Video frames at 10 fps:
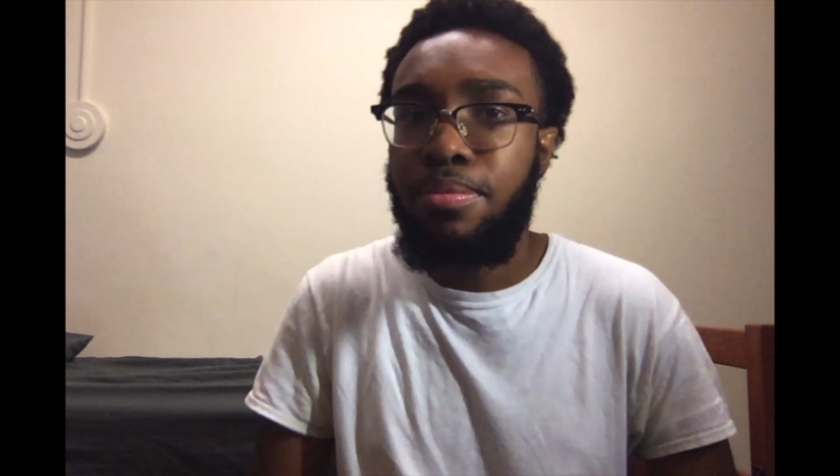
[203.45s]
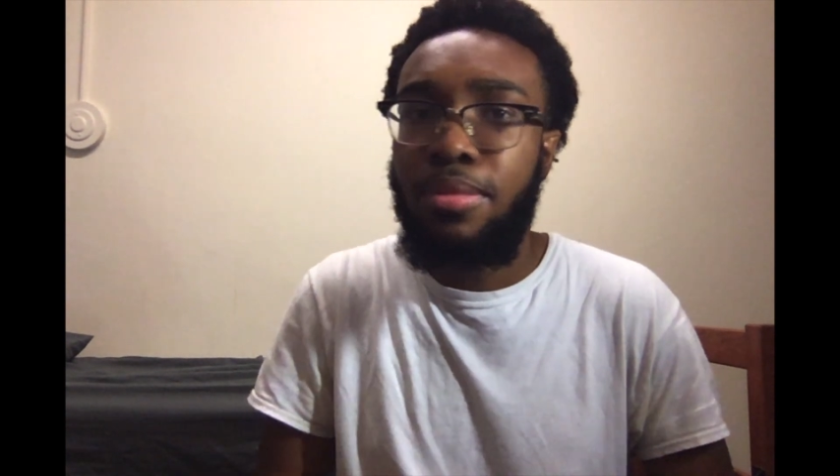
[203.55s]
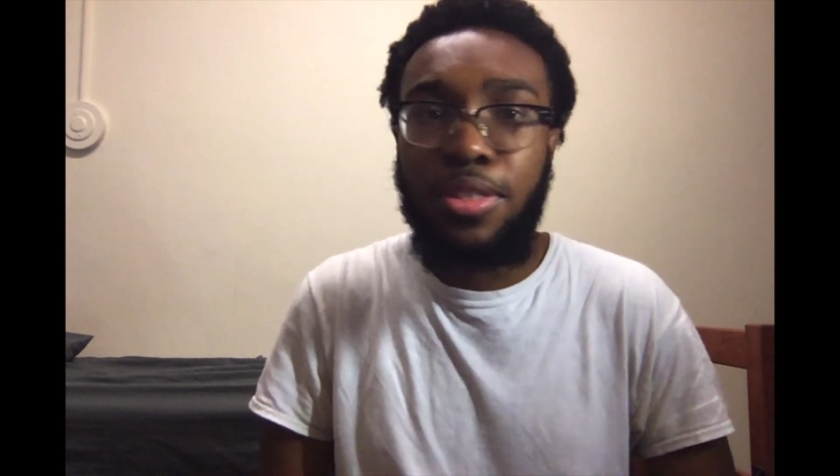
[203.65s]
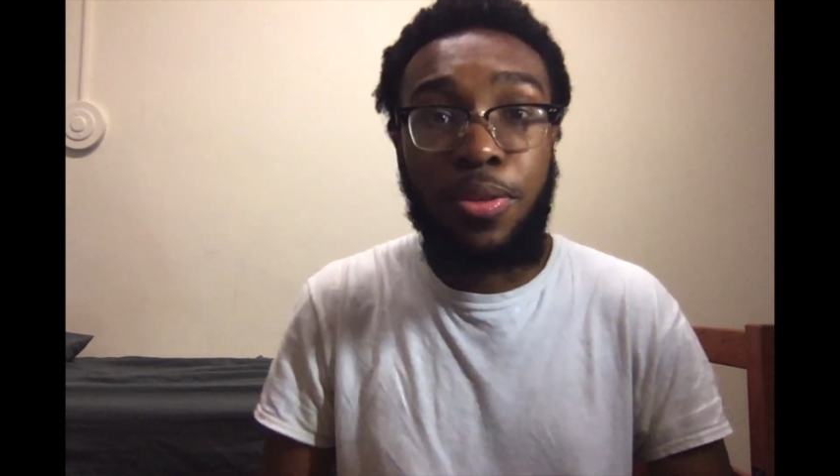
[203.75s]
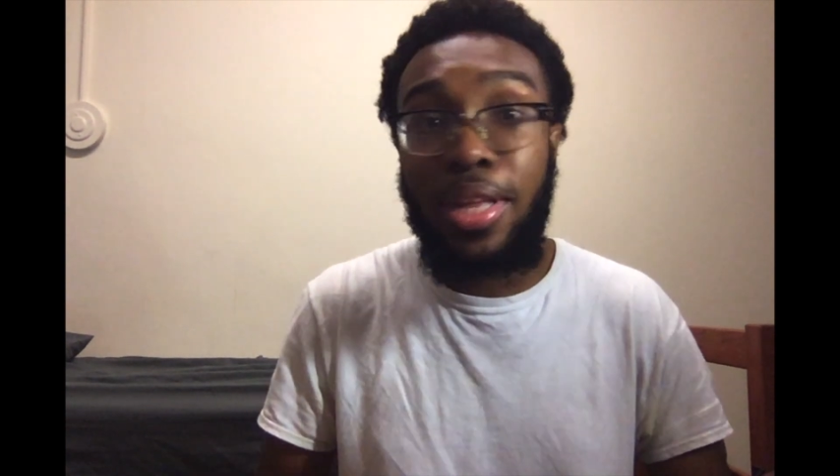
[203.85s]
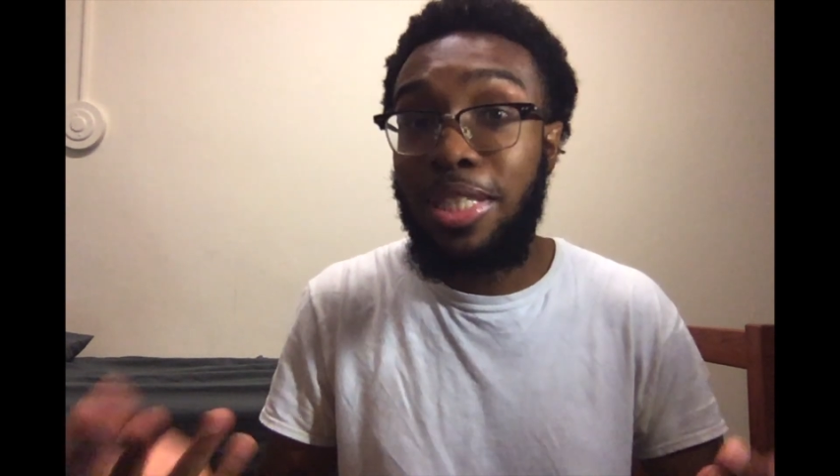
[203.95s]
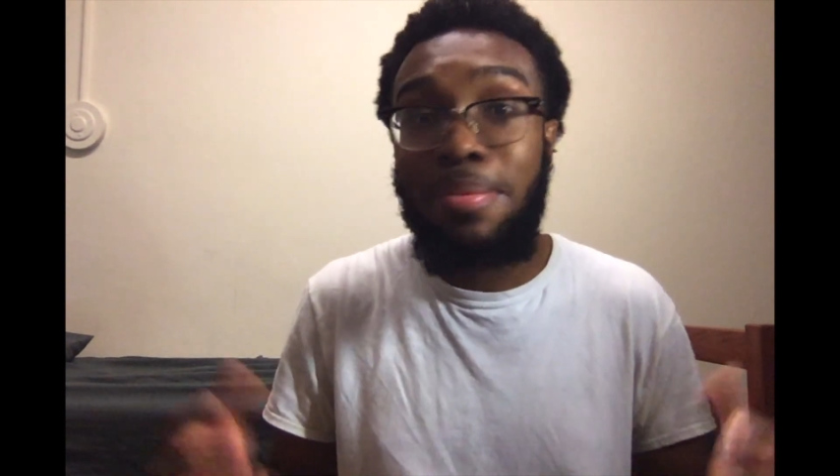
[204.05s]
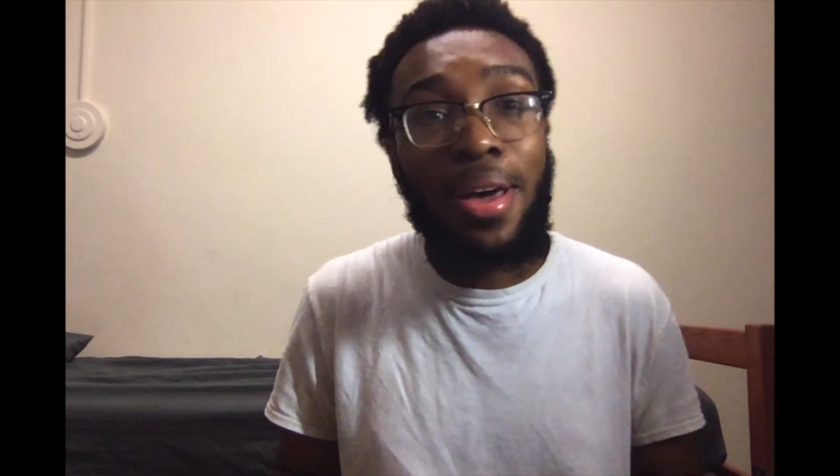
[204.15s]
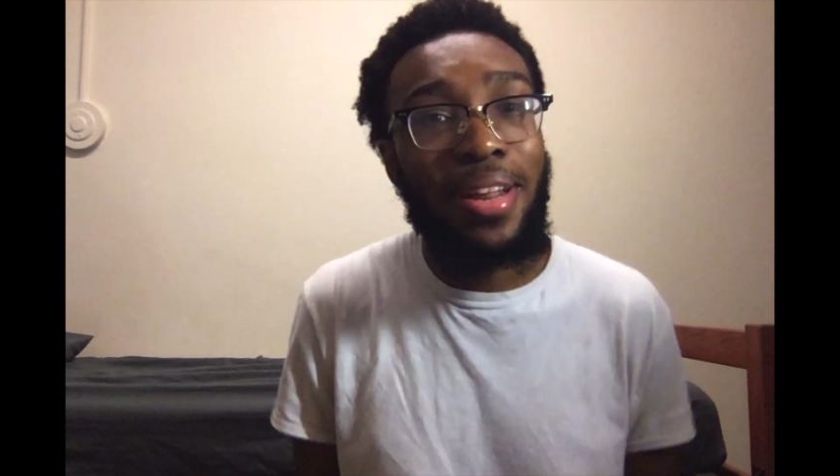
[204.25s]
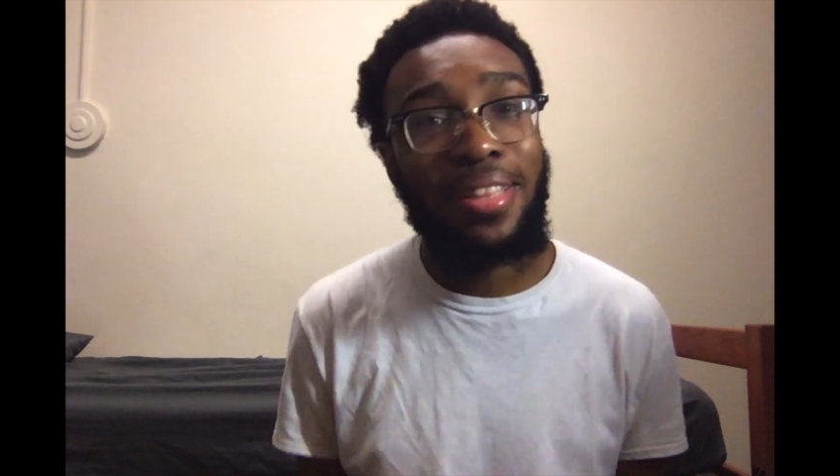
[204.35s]
So that's
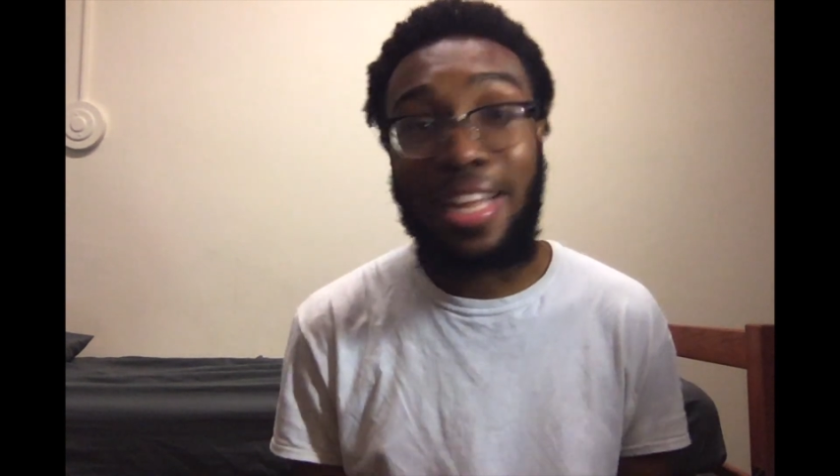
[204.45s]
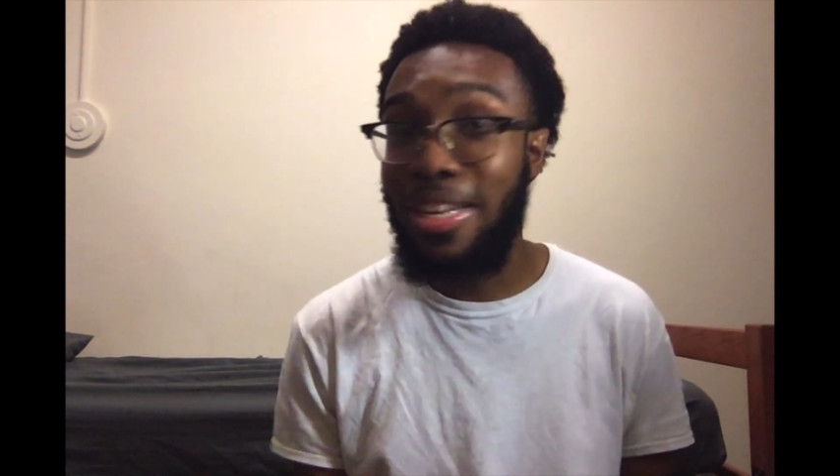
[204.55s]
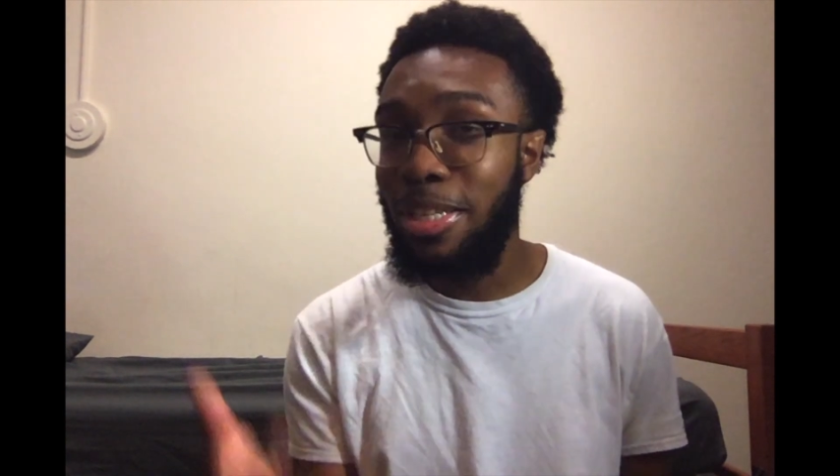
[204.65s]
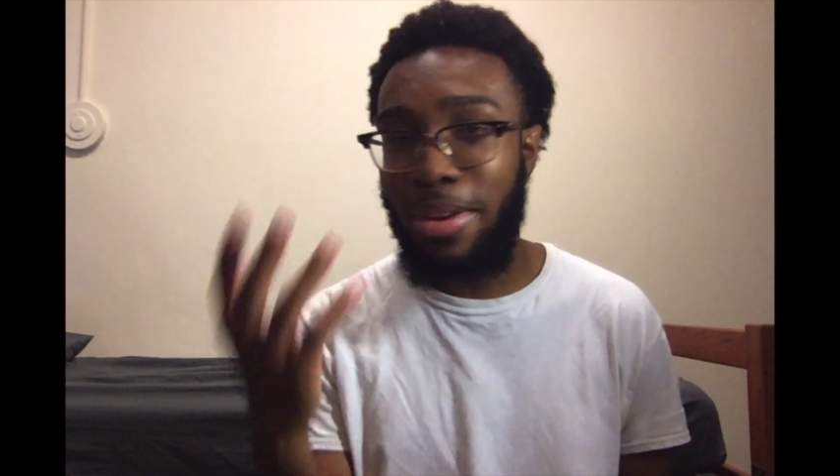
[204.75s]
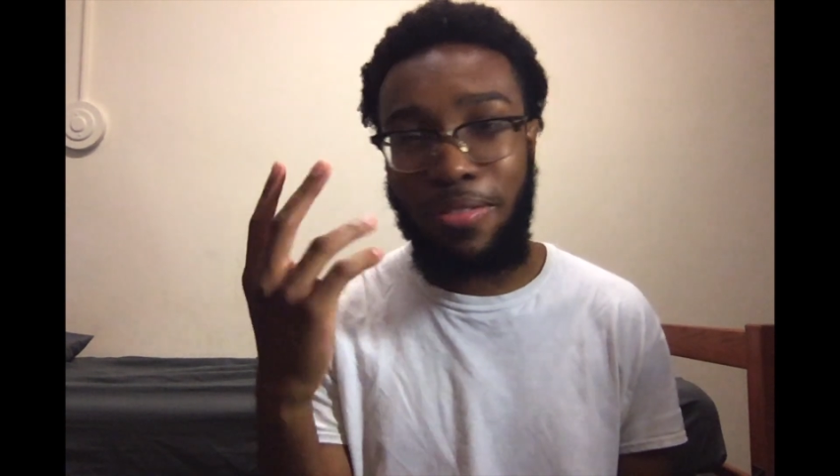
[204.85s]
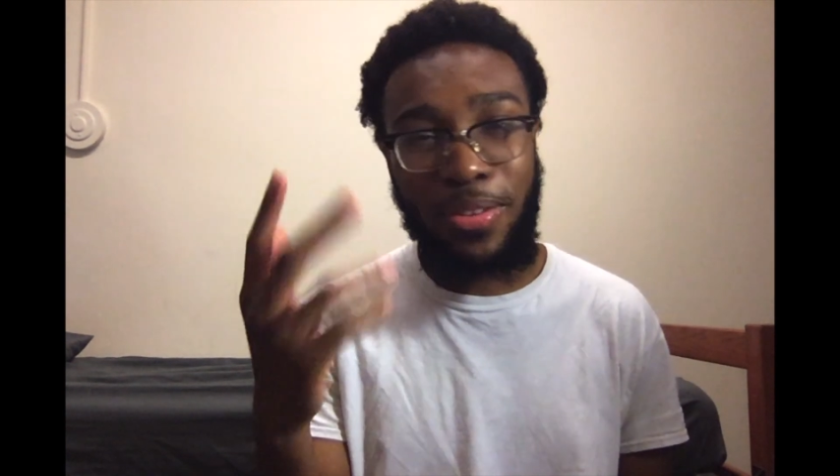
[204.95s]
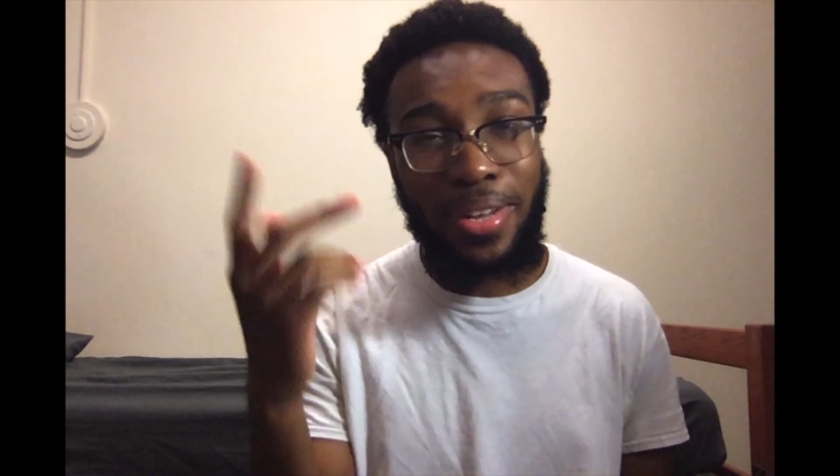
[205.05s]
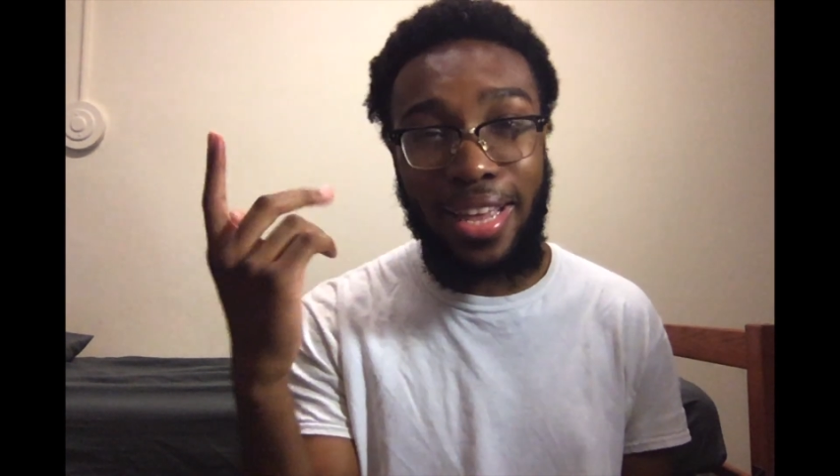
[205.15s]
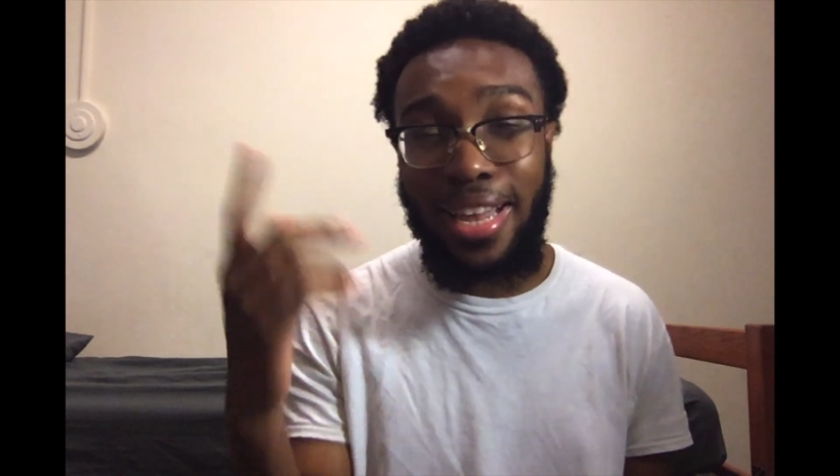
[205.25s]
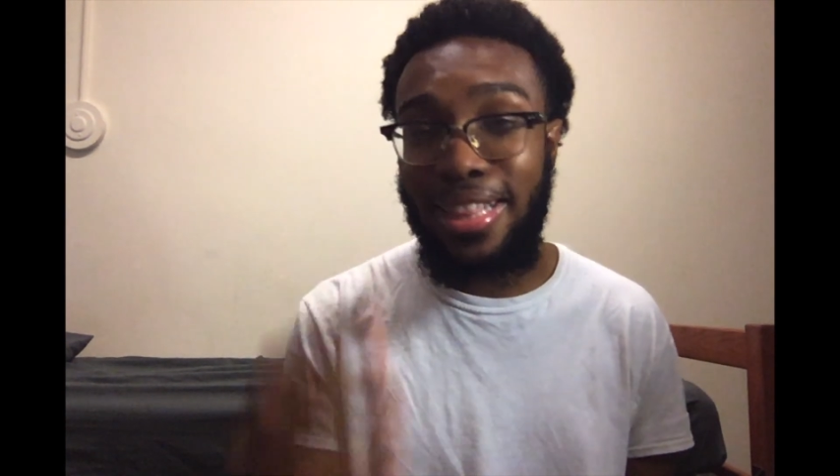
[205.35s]
about it. That concludes my review again.